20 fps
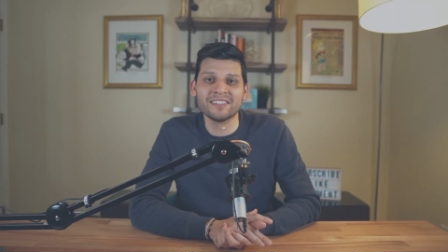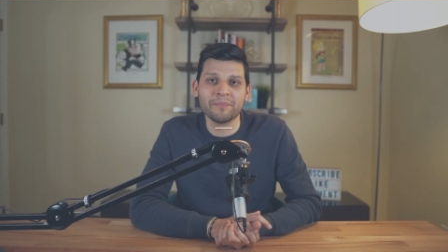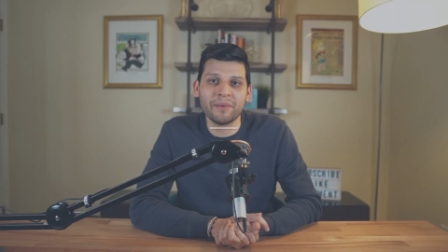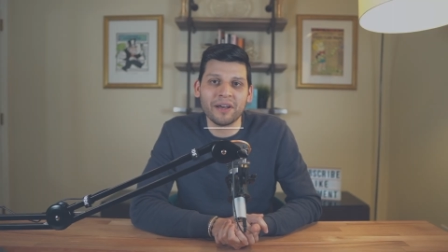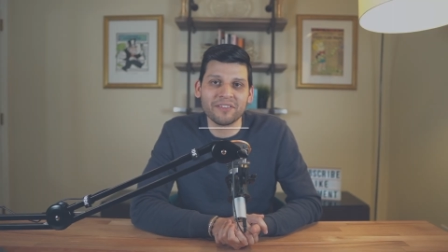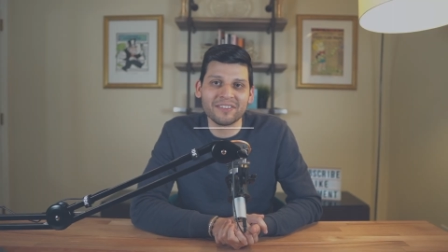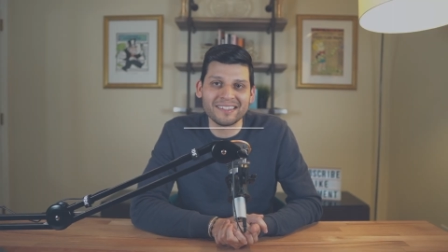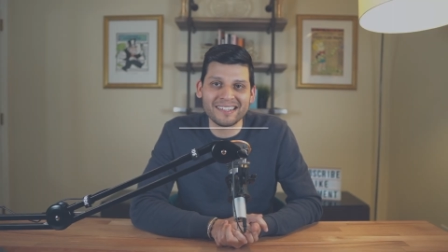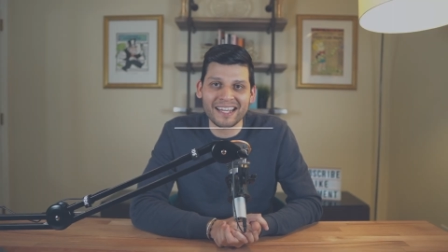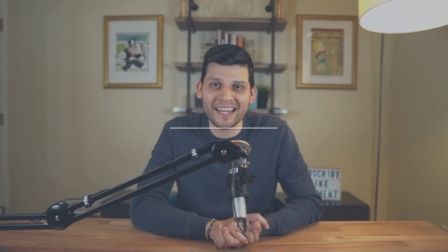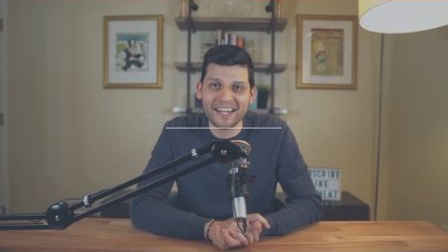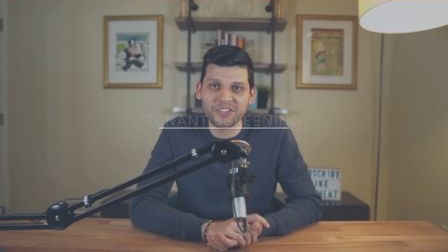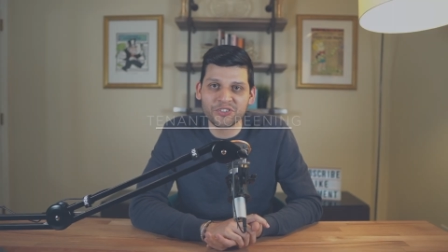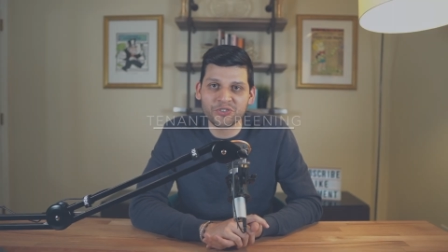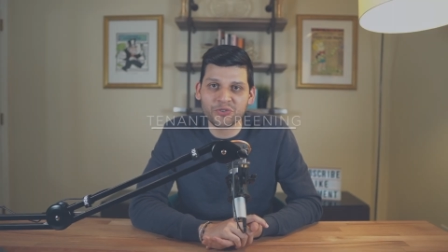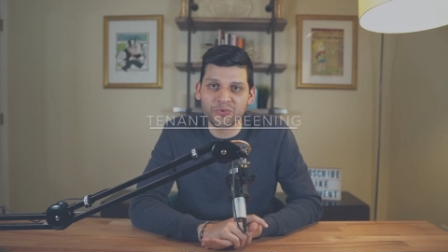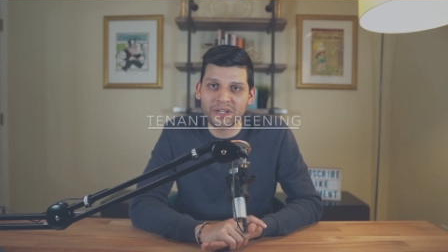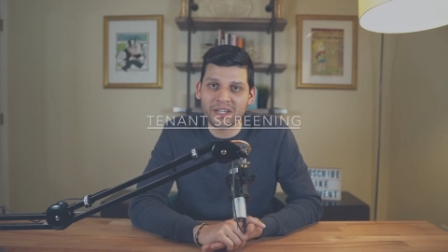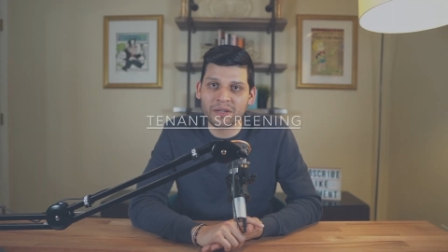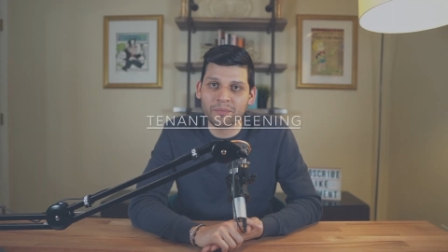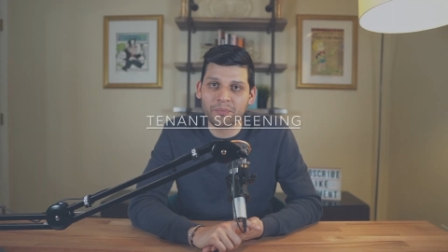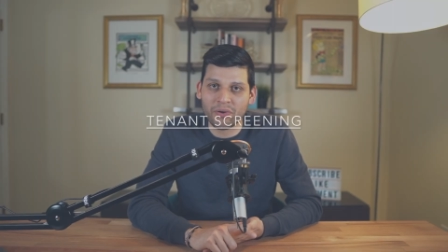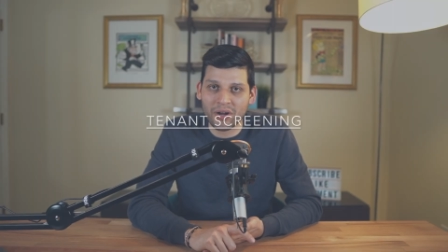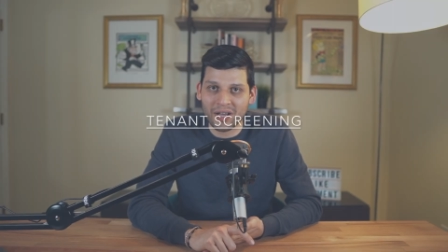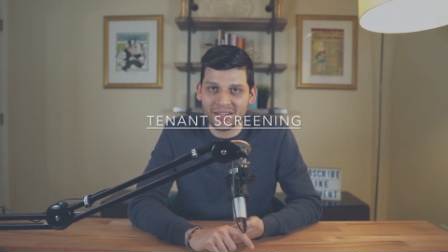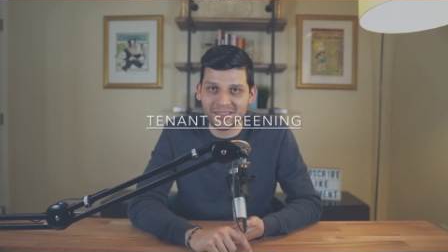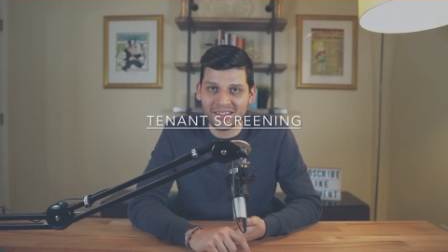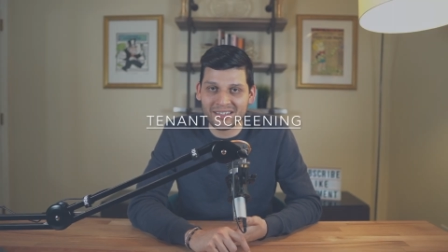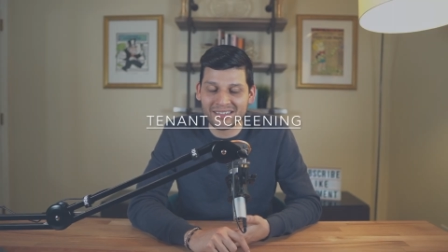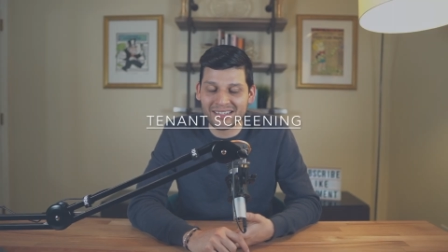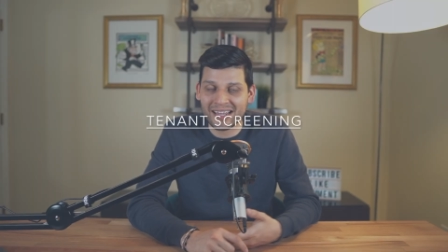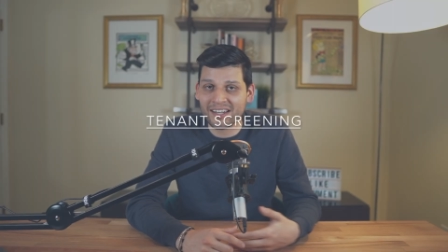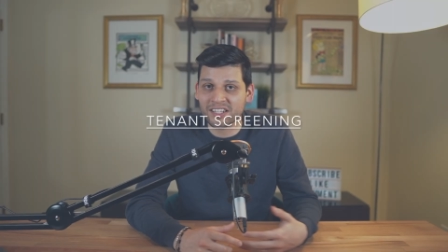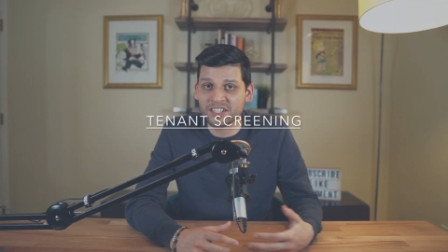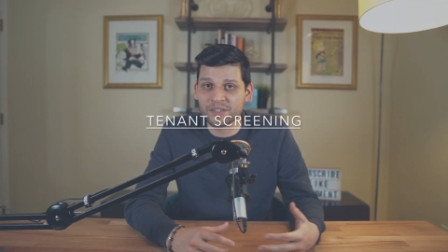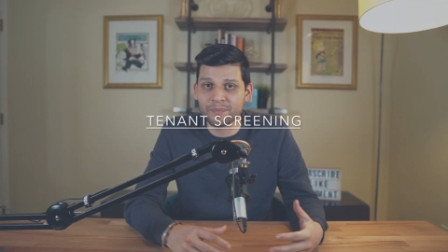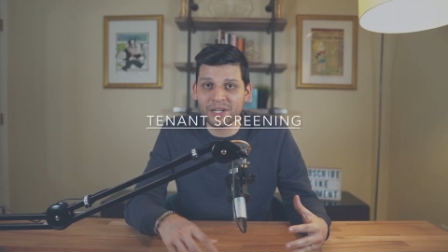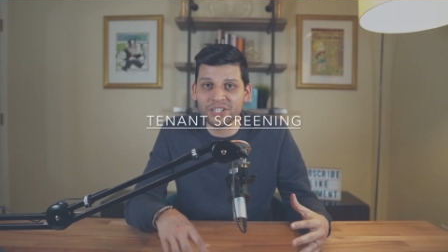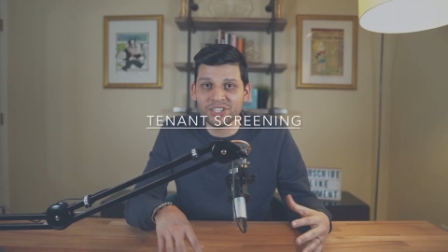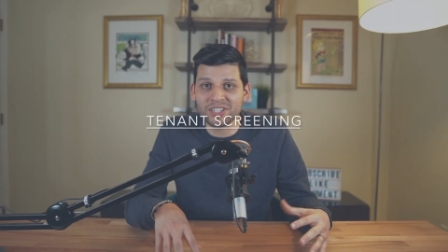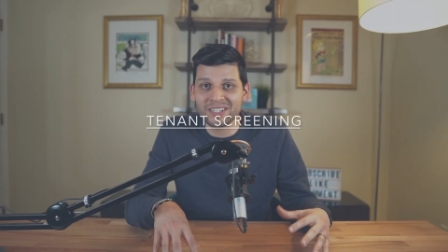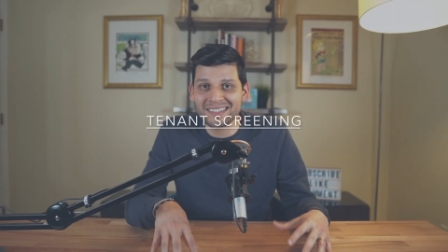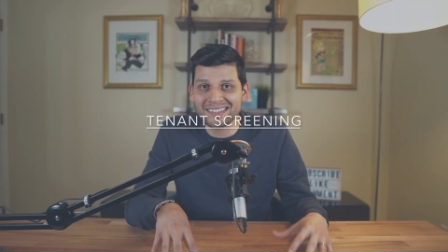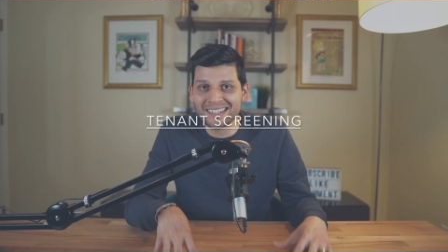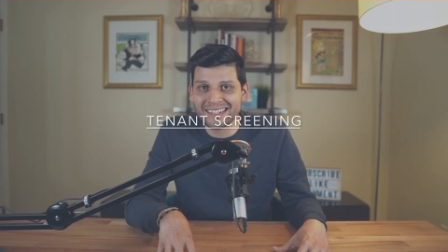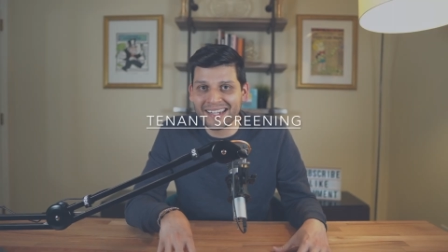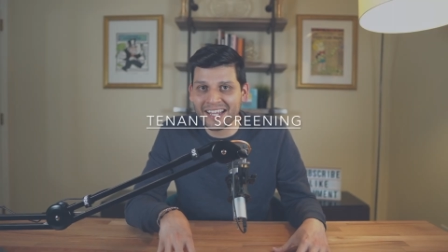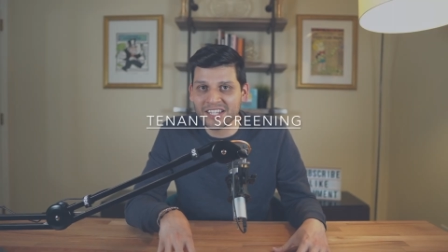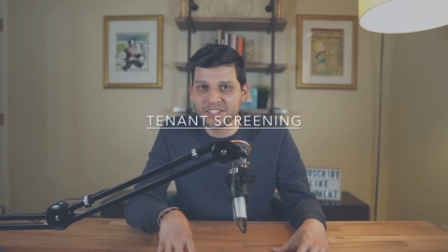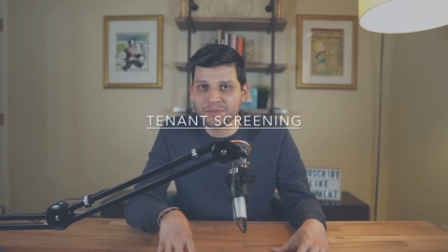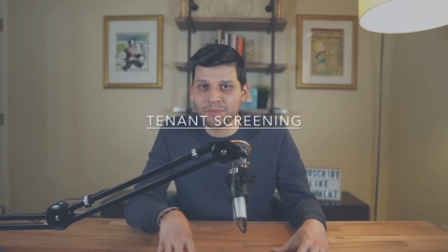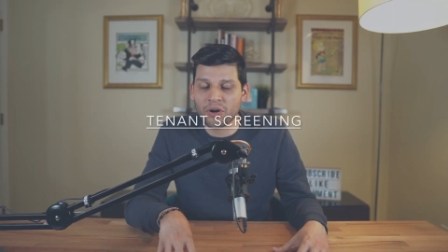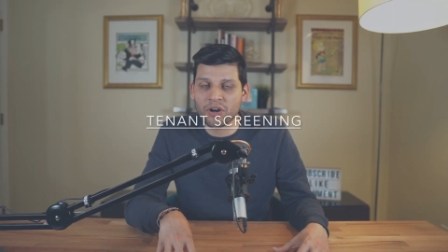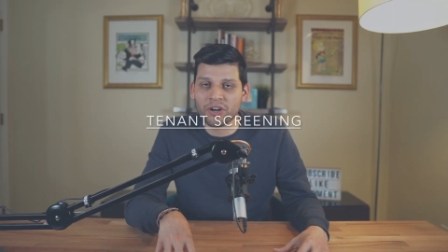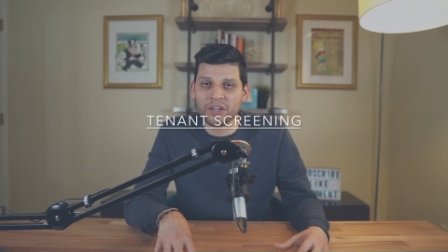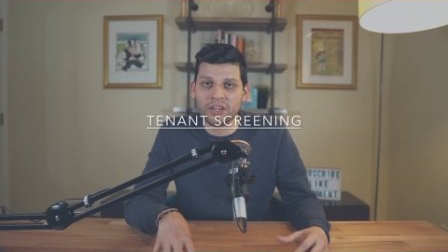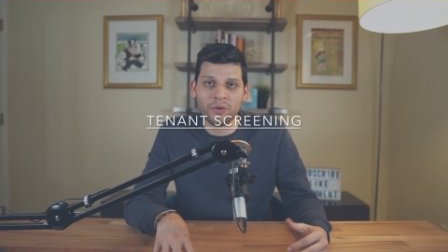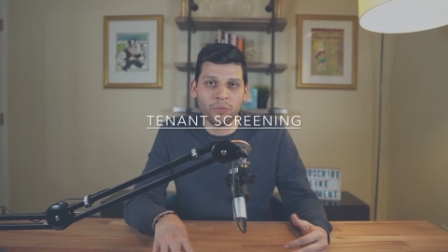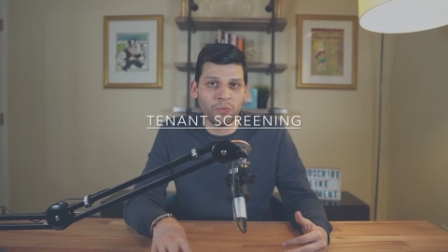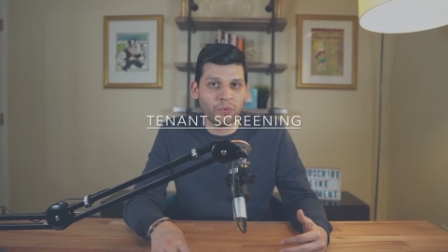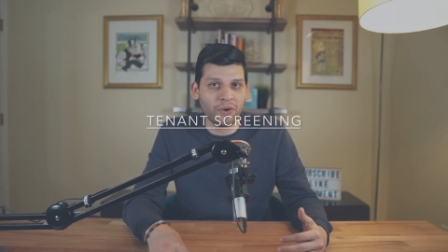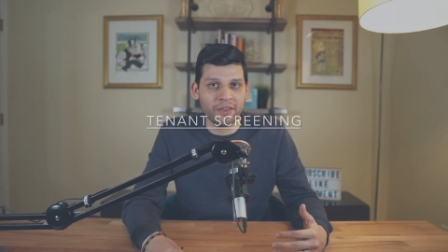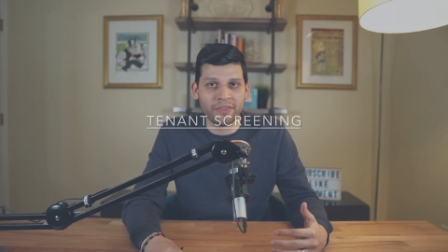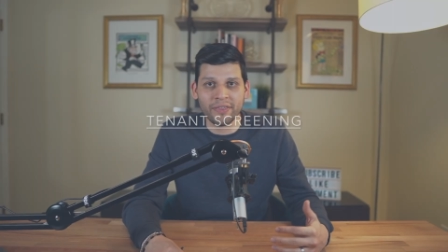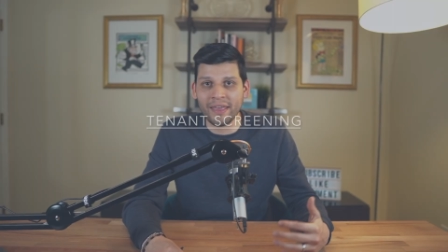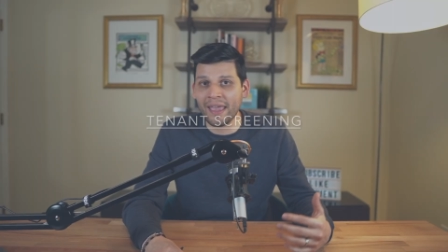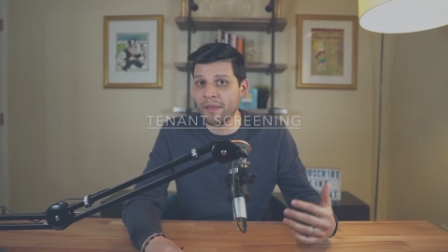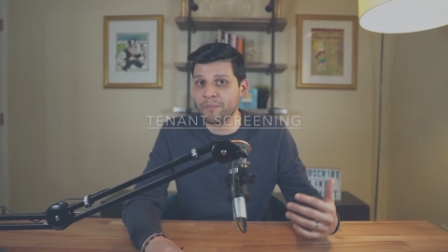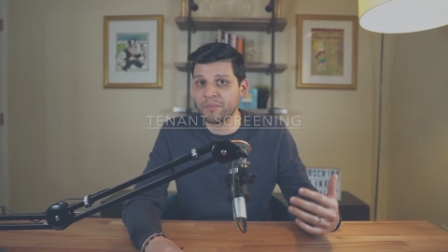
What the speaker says: about the tenant screening process, and especially in today's market with a